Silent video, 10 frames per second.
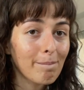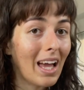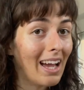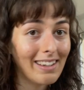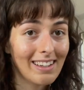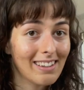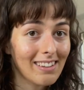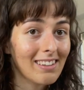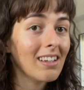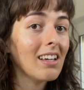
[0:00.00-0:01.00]

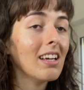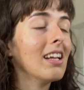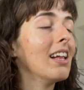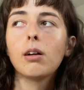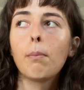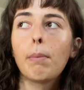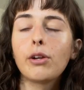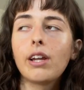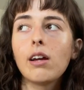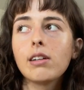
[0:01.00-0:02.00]
But
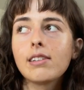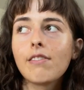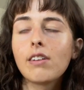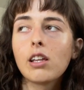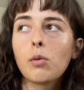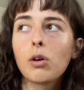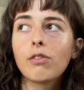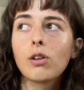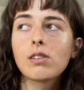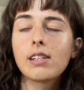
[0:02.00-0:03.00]
today is definitely one of
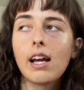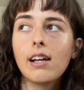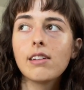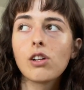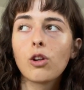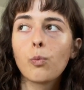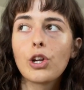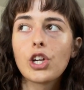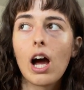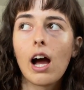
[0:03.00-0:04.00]
those days on
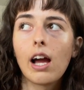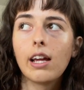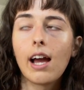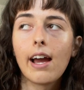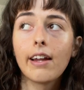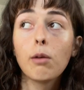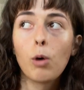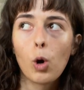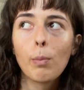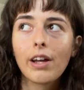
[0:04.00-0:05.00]
which I had a
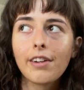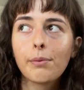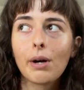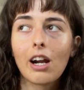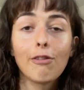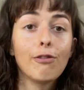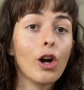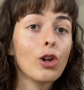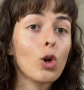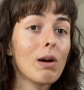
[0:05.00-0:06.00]
moment where I
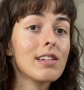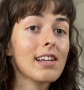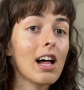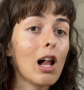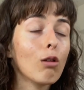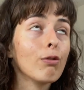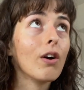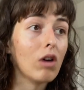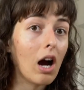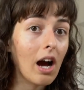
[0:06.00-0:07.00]
thought to myself,
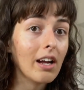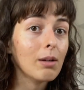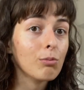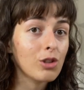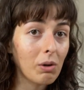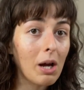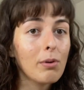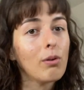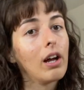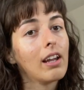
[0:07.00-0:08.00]
I am so happy
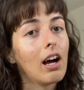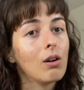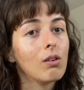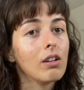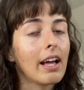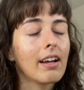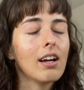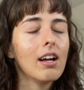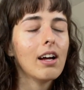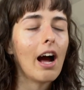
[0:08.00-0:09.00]
right now. Like,
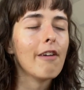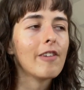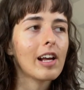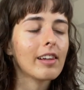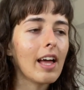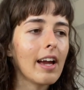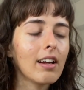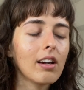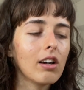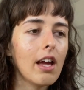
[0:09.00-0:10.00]
I felt like
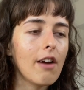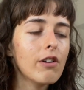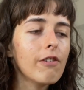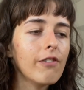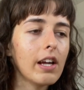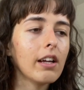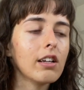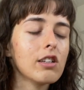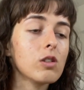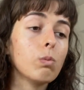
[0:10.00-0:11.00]
everything
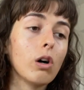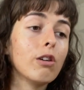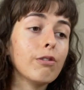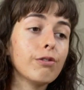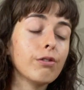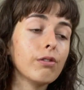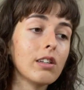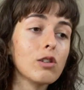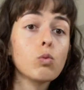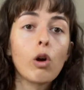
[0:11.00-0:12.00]
is worth
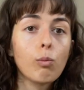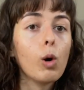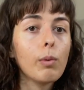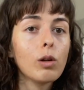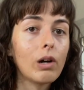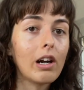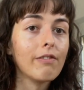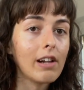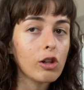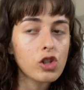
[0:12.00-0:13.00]
this one moment where I
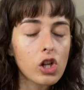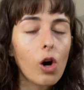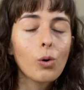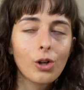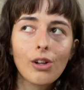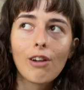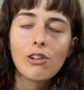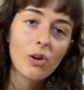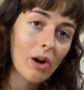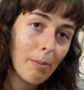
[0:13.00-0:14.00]
felt so good and
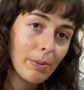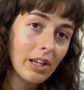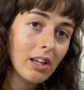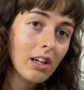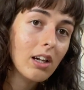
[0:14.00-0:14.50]
so happy.